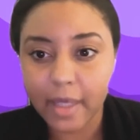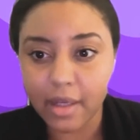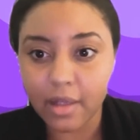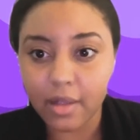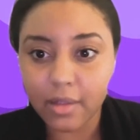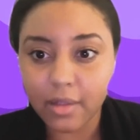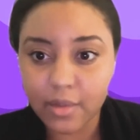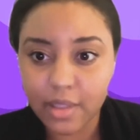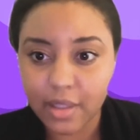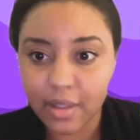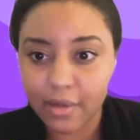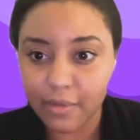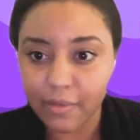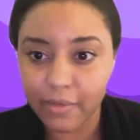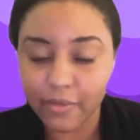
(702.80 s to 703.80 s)

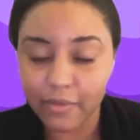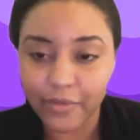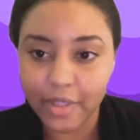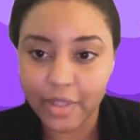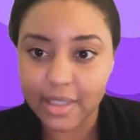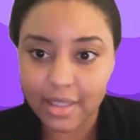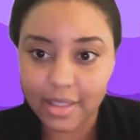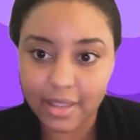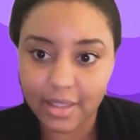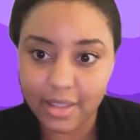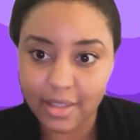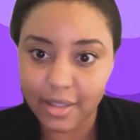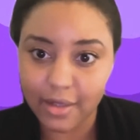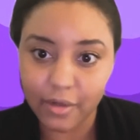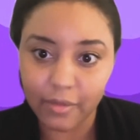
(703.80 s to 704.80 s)
inclusive
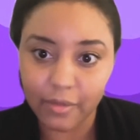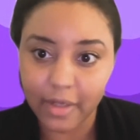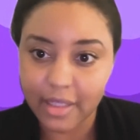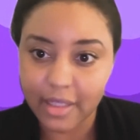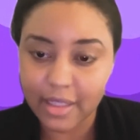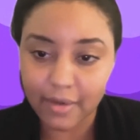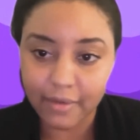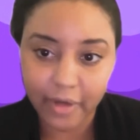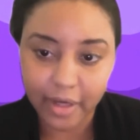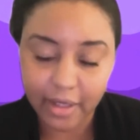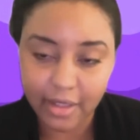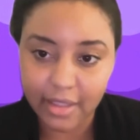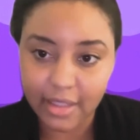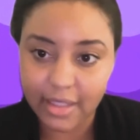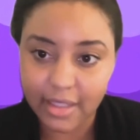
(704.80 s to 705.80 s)
VCs that are raising
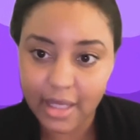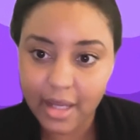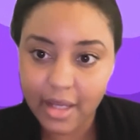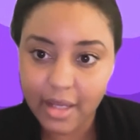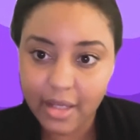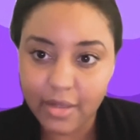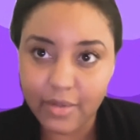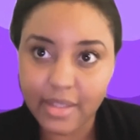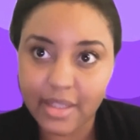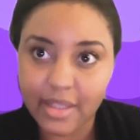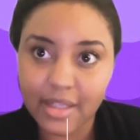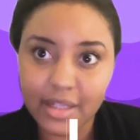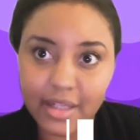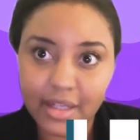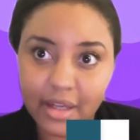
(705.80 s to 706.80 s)
funds. You
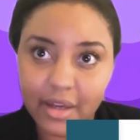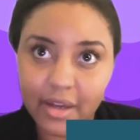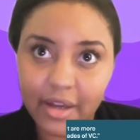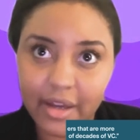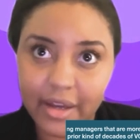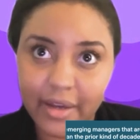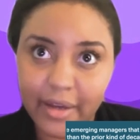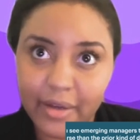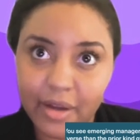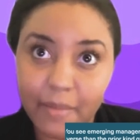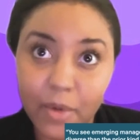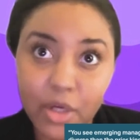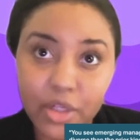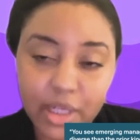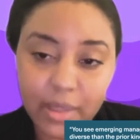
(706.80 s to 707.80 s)
see
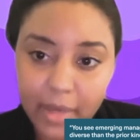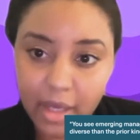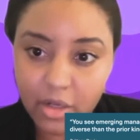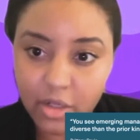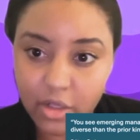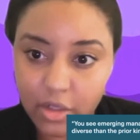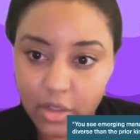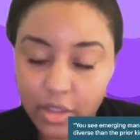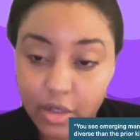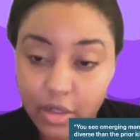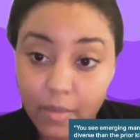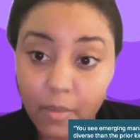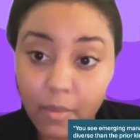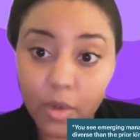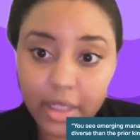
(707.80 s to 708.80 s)
emerging managers
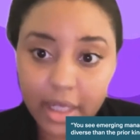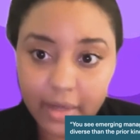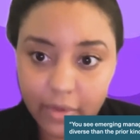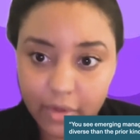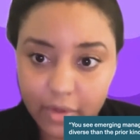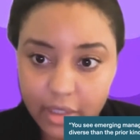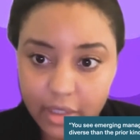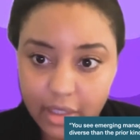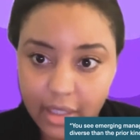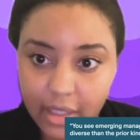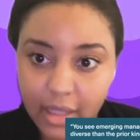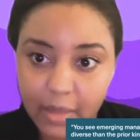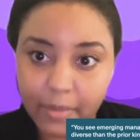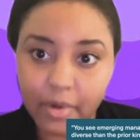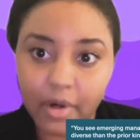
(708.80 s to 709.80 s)
that are more diverse
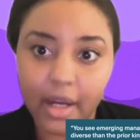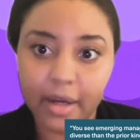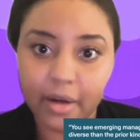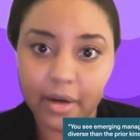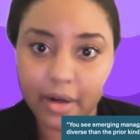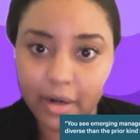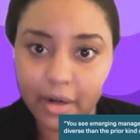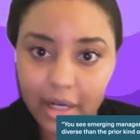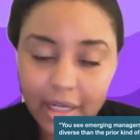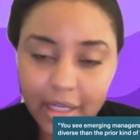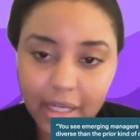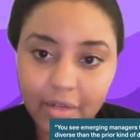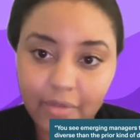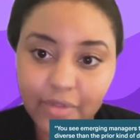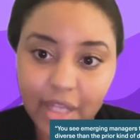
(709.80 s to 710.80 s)
than the prior
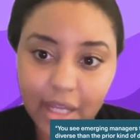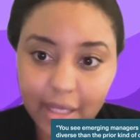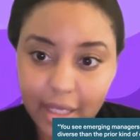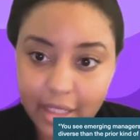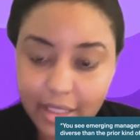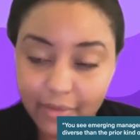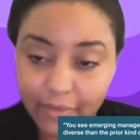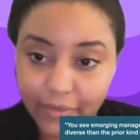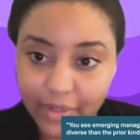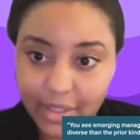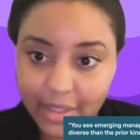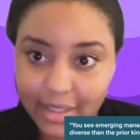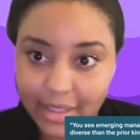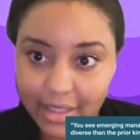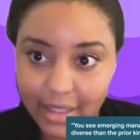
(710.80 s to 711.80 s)
kind of decades of
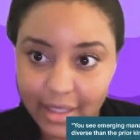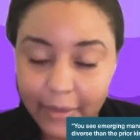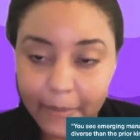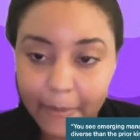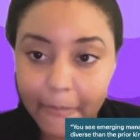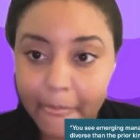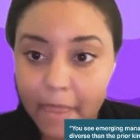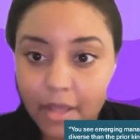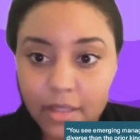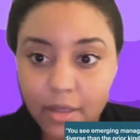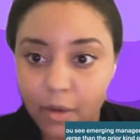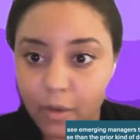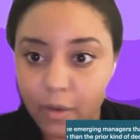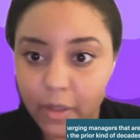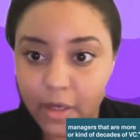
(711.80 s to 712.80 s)
VC.
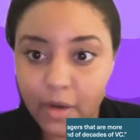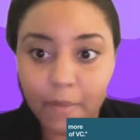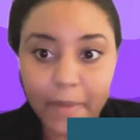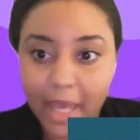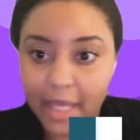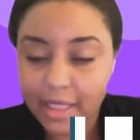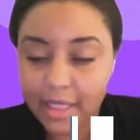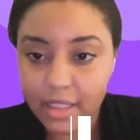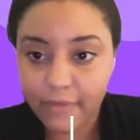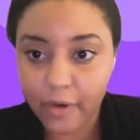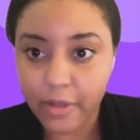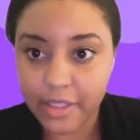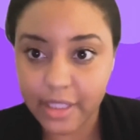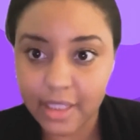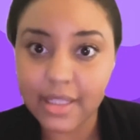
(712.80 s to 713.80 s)
So, Backstage
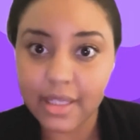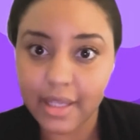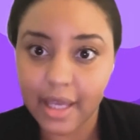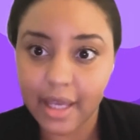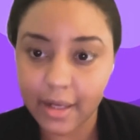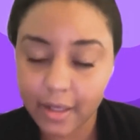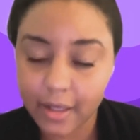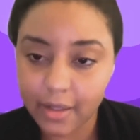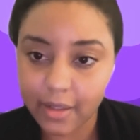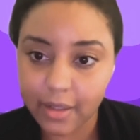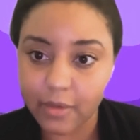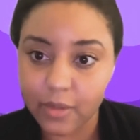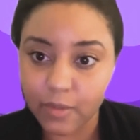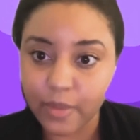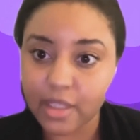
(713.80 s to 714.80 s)
falls into that.
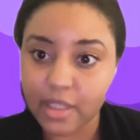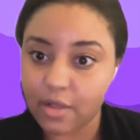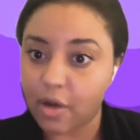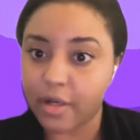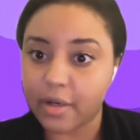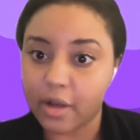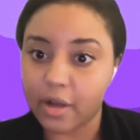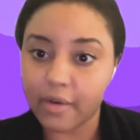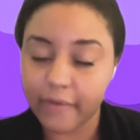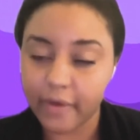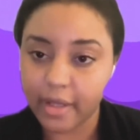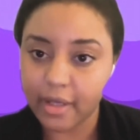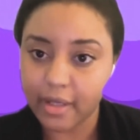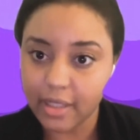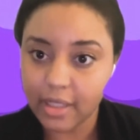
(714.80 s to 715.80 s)
As we started our
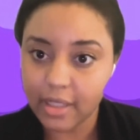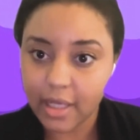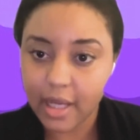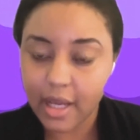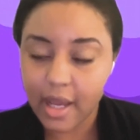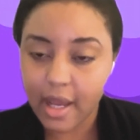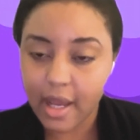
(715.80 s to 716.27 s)
fund,